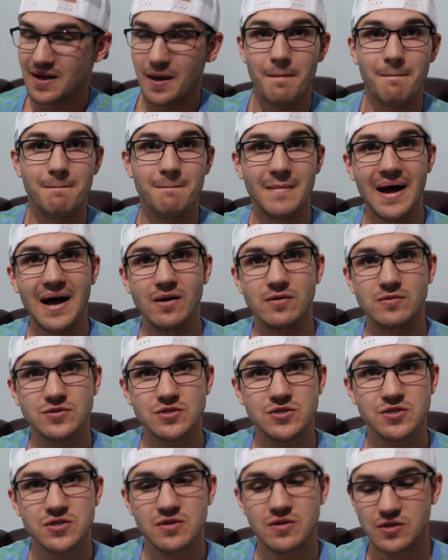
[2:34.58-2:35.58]

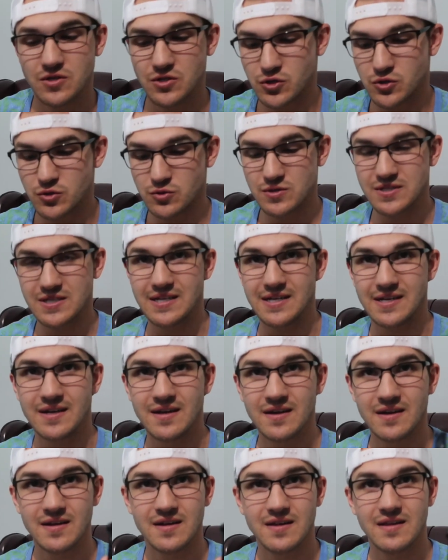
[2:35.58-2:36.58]
mounts using
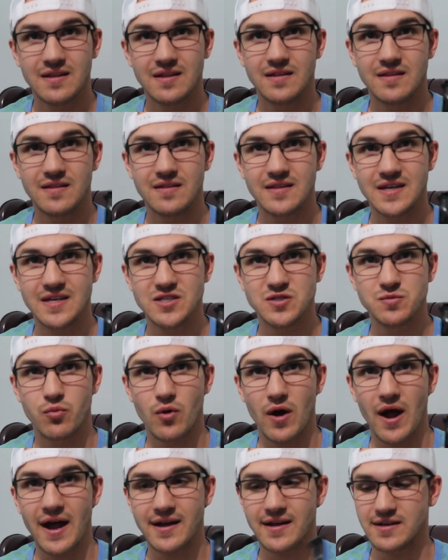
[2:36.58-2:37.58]
these
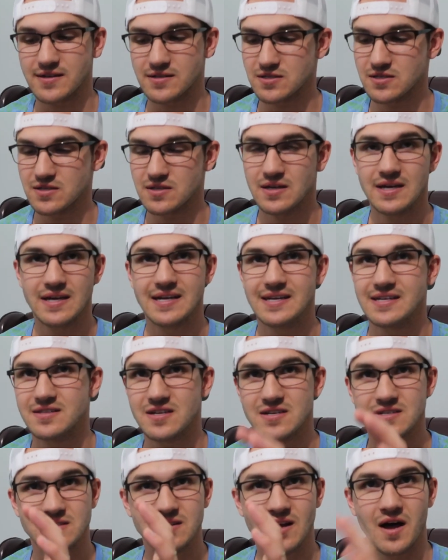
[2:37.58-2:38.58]
brackets. It
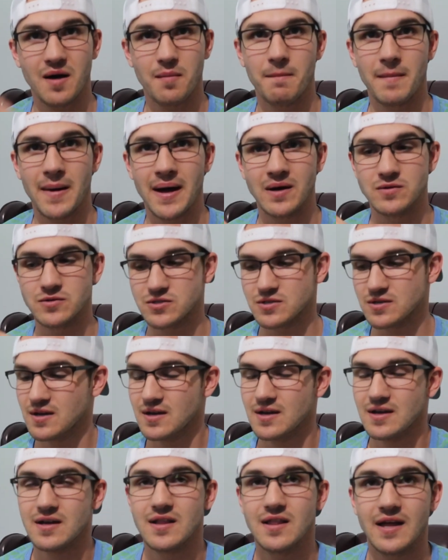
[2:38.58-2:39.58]
does not mount
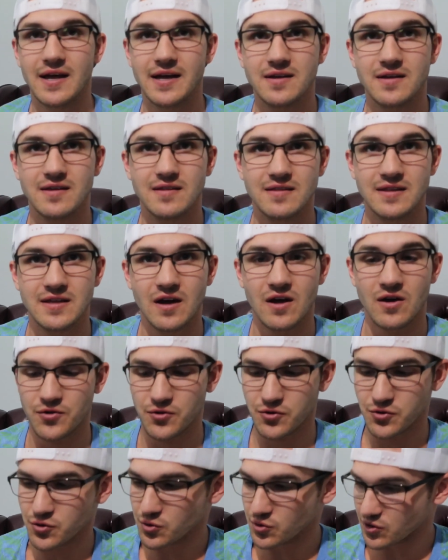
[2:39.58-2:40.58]
like the other
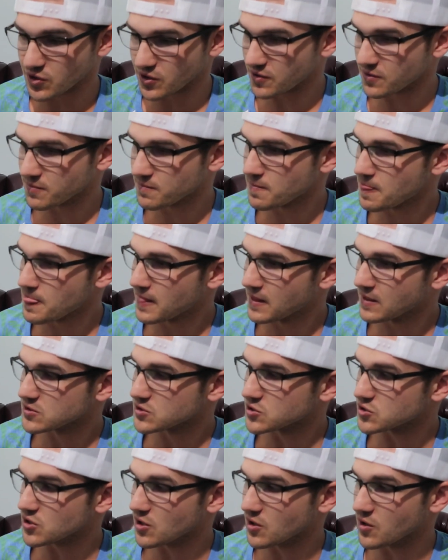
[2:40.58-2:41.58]
cooler.
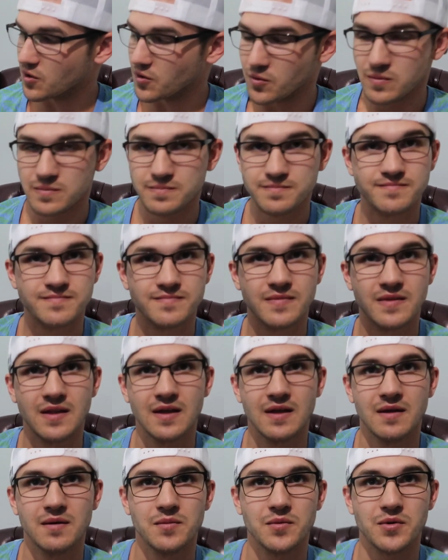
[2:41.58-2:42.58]
So
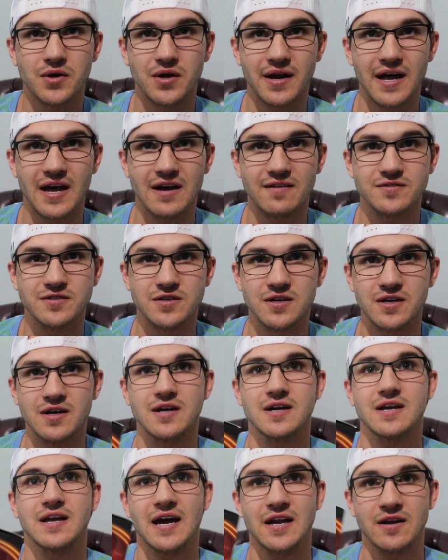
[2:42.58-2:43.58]
gonna have
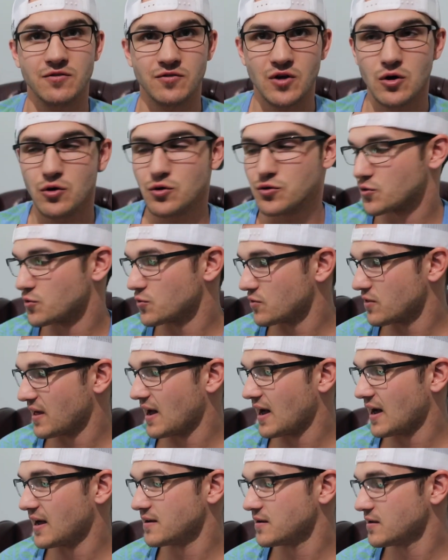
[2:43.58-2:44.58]
to kind of go through
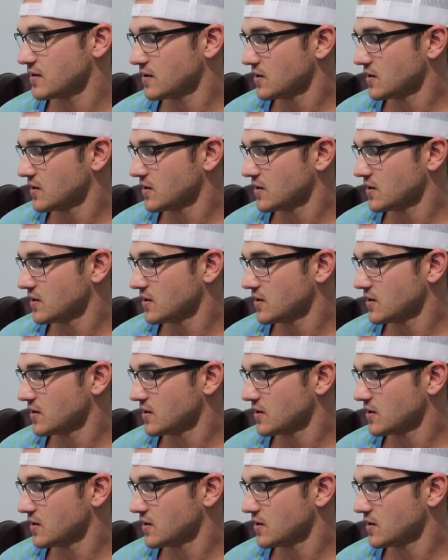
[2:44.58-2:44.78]
that,